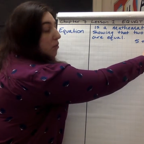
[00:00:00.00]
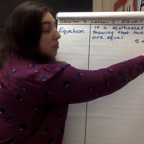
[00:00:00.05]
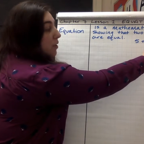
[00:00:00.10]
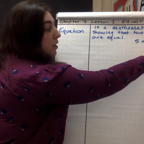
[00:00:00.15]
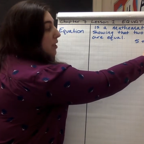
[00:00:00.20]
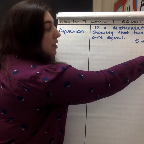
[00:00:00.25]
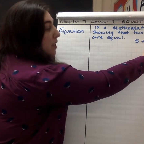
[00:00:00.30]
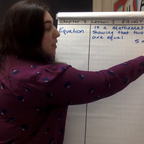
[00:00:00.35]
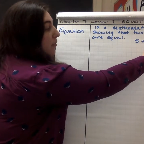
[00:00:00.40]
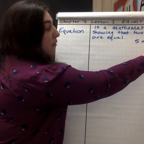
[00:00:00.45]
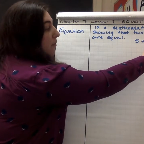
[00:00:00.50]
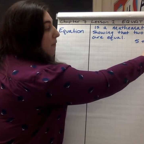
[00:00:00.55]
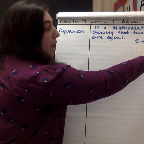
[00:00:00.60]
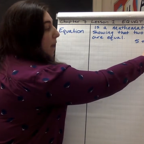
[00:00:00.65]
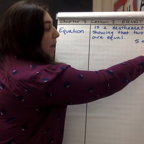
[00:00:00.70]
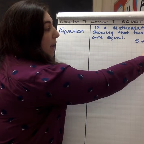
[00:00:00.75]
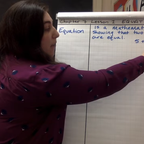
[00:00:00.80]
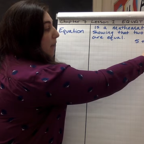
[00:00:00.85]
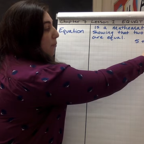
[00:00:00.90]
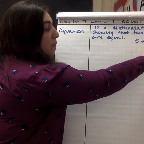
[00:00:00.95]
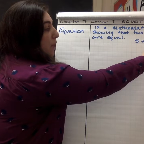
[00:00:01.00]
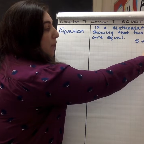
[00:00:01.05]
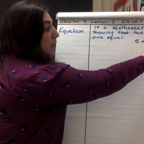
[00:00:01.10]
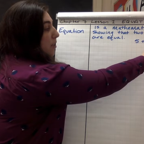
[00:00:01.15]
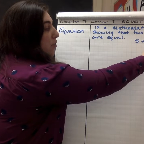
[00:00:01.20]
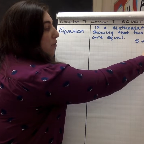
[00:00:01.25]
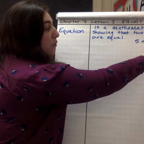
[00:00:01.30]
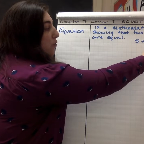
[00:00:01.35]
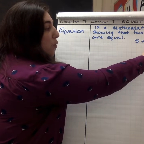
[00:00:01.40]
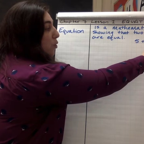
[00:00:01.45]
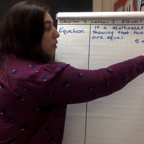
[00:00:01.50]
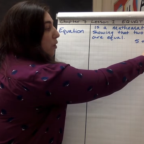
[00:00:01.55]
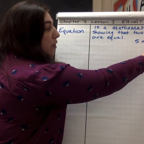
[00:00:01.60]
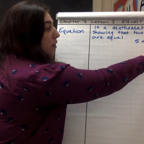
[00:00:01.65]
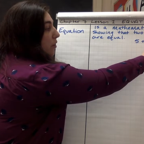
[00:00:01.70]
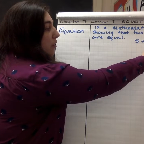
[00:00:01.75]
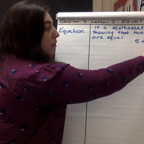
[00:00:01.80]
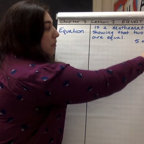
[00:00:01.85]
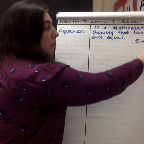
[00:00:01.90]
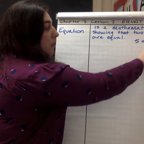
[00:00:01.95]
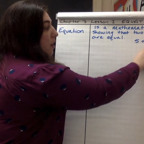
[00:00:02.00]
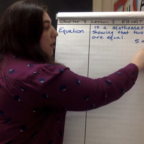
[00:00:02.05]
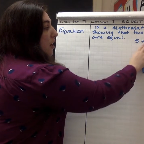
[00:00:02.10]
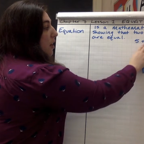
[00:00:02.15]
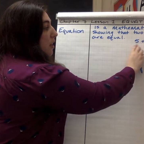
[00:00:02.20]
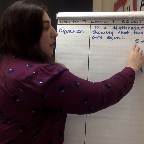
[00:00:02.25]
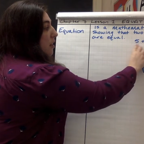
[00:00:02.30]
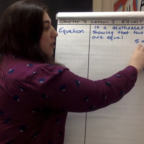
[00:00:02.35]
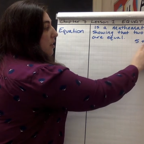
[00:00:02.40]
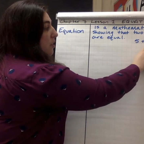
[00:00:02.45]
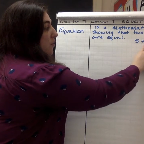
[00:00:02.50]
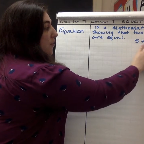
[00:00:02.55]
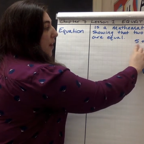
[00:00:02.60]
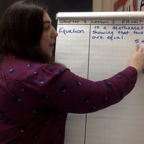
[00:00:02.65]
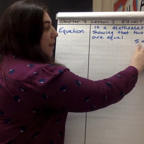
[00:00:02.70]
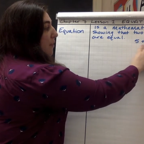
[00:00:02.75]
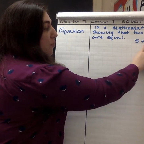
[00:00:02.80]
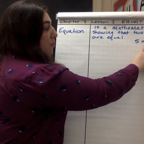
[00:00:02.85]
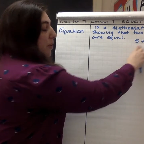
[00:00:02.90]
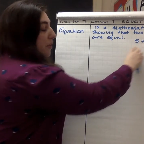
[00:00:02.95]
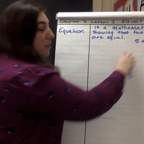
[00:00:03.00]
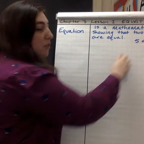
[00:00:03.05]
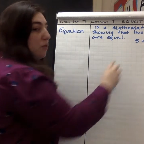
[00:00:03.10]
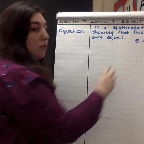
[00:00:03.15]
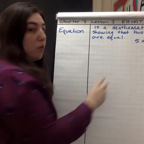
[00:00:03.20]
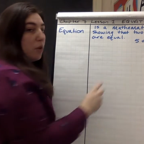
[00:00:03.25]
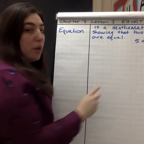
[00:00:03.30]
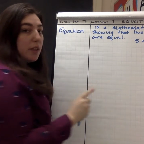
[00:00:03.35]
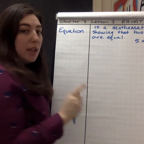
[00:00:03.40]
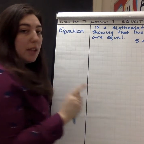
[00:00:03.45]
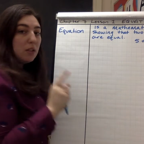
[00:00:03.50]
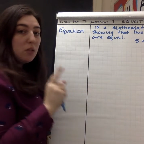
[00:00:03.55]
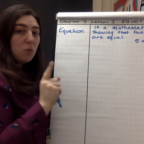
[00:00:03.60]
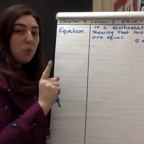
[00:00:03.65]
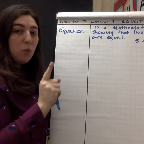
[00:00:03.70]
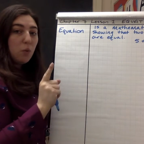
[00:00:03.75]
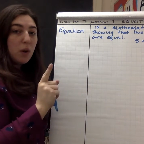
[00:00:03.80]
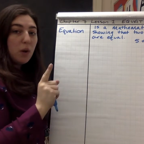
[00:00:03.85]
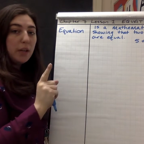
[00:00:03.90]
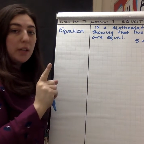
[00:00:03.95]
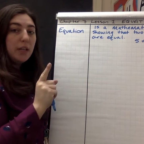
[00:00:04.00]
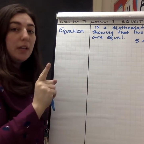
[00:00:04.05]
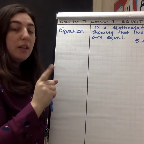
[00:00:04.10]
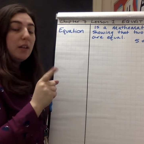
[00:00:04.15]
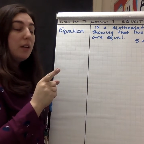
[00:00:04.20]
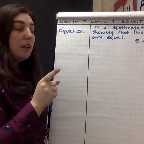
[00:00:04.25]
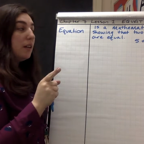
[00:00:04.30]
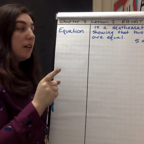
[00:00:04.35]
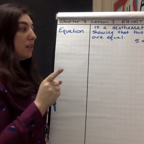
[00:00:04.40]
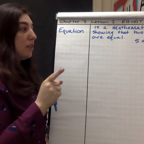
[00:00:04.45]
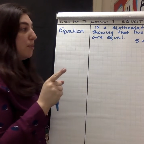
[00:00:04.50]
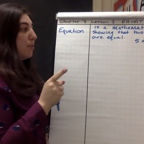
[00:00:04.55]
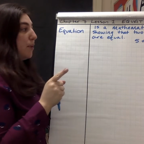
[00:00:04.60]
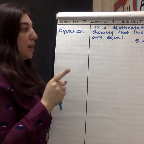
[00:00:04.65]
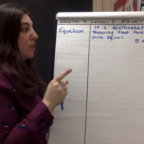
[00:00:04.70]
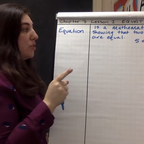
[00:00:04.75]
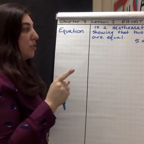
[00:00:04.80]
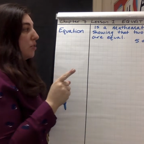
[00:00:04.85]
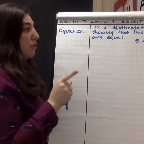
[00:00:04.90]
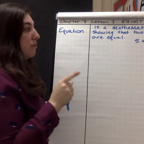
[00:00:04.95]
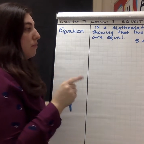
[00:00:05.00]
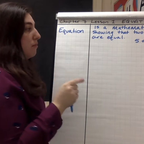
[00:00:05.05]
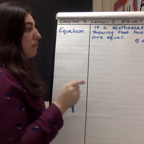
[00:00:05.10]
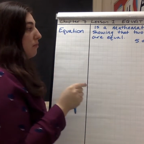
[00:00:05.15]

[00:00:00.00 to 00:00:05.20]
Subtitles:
We see 5 plus 4. This 5 plus 4, that's one expression.